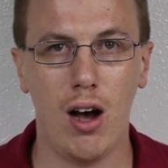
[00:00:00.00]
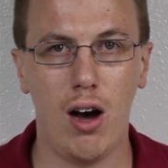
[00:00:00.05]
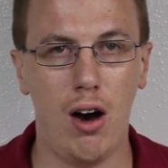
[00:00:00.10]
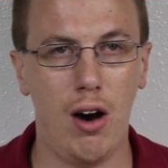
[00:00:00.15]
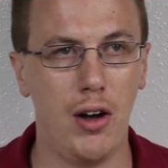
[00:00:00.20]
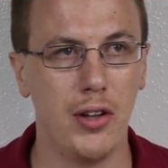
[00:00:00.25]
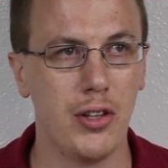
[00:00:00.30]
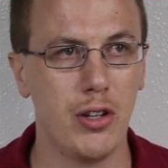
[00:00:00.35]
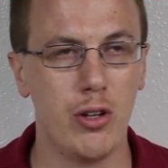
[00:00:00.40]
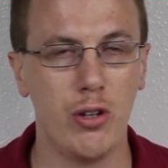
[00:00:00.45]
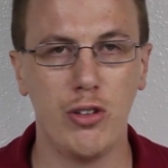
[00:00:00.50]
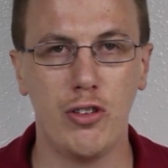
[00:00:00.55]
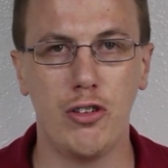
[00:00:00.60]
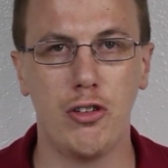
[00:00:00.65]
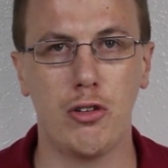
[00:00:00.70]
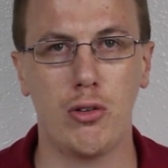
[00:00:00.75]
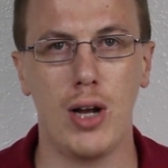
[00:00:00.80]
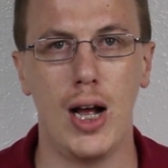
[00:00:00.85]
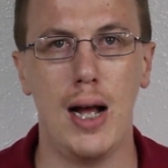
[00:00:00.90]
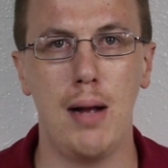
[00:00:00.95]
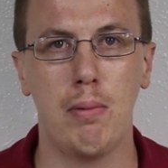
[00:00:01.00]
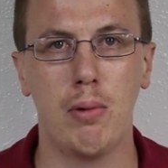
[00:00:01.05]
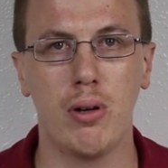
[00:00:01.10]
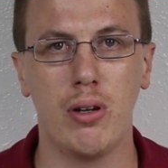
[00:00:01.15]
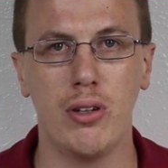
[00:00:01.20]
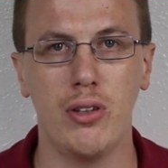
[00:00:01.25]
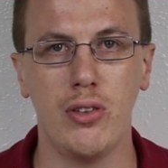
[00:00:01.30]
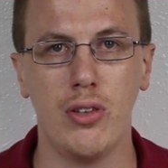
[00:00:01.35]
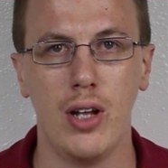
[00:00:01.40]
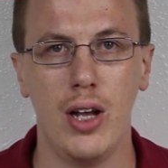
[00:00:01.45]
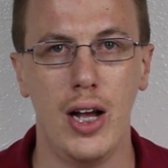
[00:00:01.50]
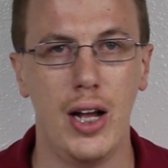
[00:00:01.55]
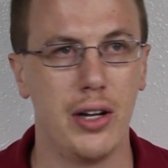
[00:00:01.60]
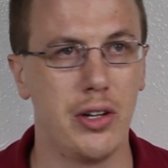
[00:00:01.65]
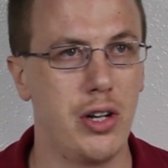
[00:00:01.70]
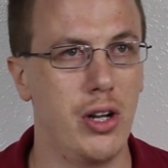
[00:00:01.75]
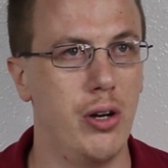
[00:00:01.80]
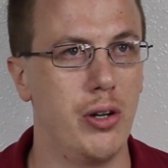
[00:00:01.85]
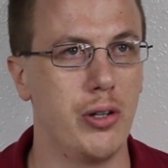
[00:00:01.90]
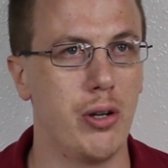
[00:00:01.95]
all the new subscribers,
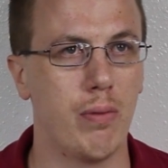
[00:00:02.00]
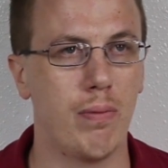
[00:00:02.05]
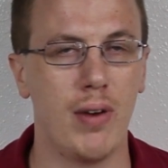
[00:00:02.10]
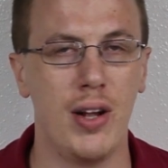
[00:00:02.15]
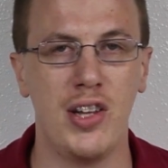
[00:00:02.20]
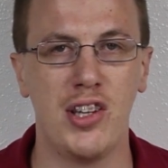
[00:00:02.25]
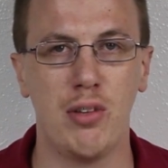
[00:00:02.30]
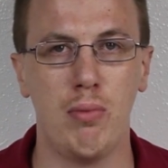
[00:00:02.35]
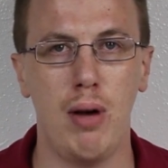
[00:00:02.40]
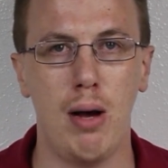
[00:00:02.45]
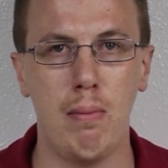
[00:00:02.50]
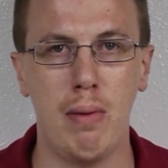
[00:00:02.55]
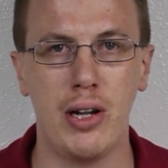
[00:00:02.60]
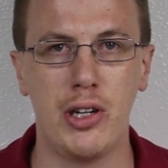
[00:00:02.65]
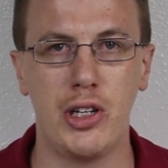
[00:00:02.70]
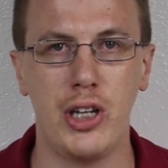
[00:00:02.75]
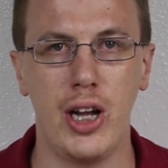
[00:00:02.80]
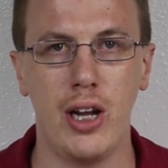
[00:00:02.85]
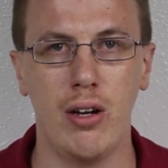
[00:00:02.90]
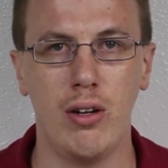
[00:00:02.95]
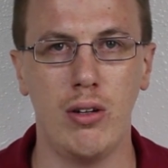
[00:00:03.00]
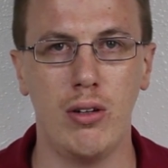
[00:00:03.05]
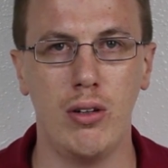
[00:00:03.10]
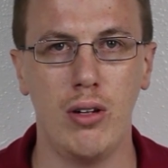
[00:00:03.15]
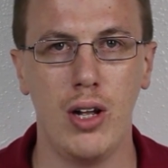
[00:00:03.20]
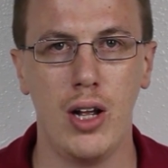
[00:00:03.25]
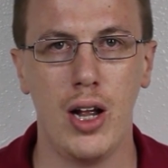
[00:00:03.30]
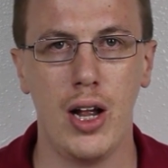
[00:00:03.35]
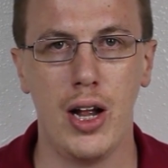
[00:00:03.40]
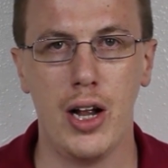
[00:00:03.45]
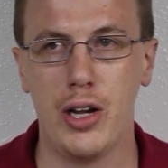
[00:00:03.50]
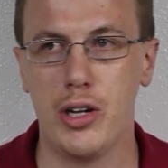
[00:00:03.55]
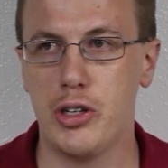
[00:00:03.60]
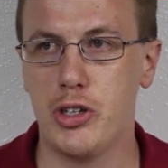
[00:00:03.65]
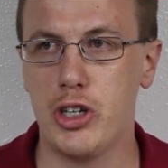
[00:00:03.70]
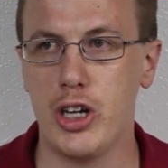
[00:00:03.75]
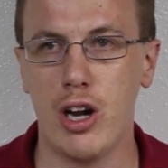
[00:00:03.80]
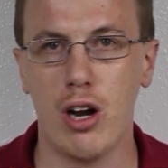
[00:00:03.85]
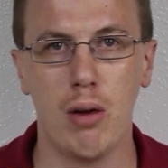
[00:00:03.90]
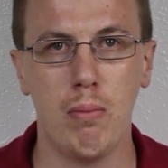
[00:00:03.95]
telling your friends about my channel,
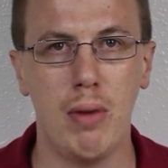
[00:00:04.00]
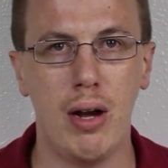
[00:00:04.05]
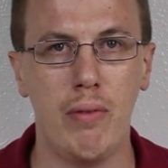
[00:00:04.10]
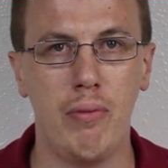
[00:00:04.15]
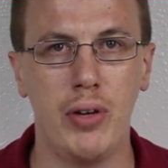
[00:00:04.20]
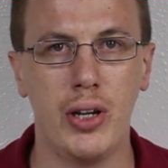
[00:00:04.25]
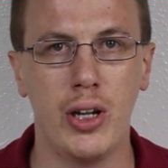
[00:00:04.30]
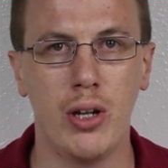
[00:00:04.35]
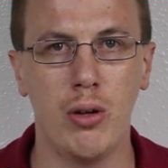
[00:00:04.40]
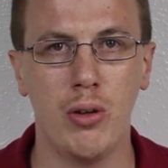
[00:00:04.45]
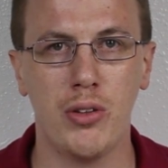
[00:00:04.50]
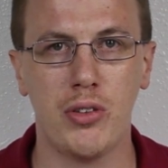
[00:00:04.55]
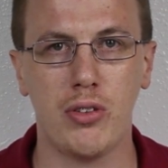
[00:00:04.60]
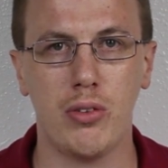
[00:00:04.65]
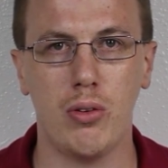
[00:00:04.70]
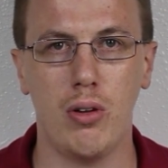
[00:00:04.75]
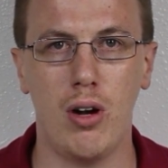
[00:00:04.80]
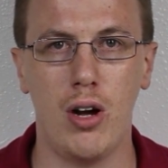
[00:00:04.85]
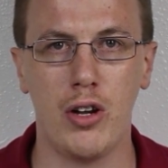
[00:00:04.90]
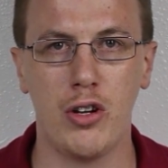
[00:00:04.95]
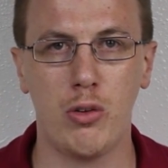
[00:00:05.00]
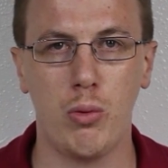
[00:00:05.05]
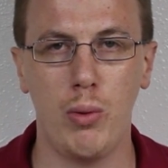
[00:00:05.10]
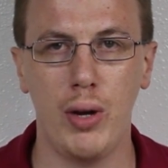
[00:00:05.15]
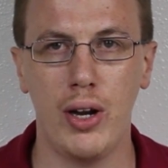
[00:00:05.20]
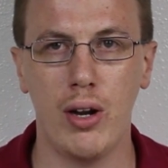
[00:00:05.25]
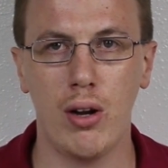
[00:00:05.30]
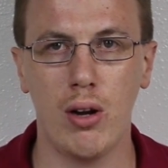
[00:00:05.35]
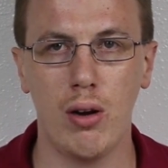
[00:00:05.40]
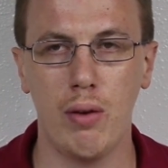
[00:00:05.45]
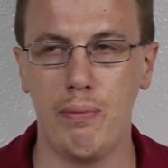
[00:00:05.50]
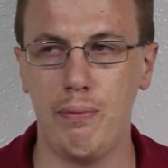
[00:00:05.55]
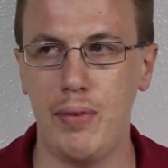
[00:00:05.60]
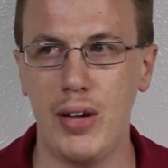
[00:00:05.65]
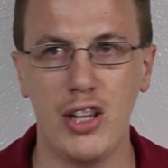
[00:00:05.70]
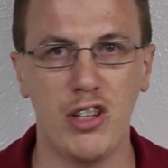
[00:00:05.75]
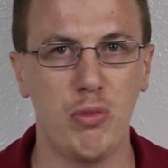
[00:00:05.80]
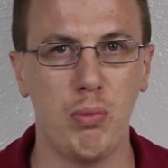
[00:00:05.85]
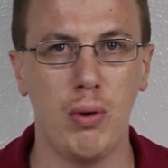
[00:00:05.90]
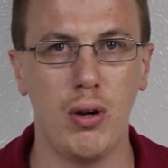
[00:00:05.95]
sharing my videos on Twitter,
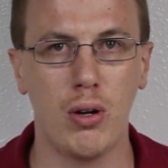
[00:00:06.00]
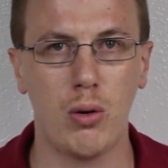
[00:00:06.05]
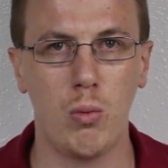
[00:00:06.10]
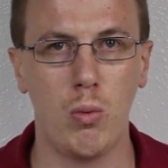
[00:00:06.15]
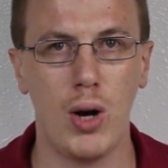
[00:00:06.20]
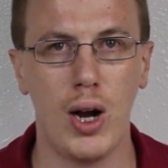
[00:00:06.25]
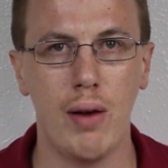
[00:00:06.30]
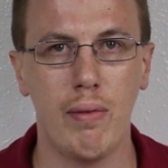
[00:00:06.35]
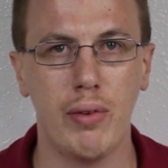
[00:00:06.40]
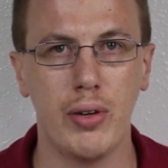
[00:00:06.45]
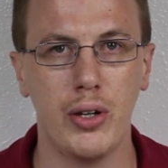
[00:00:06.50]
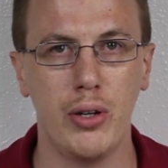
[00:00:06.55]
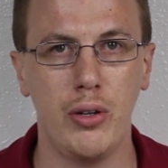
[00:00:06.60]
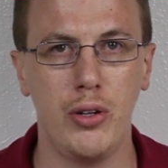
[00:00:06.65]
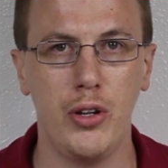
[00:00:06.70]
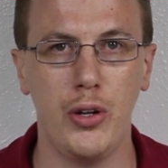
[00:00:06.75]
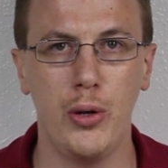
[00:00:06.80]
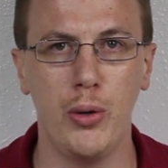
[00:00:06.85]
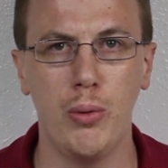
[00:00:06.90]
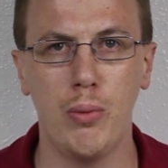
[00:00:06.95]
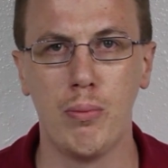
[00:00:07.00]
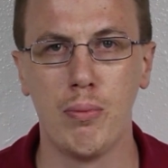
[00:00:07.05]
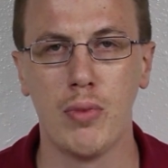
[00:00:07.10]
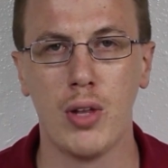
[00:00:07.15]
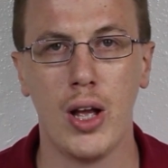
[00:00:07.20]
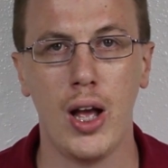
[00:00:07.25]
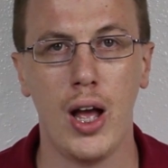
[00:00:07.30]
Facebook, wherever you do.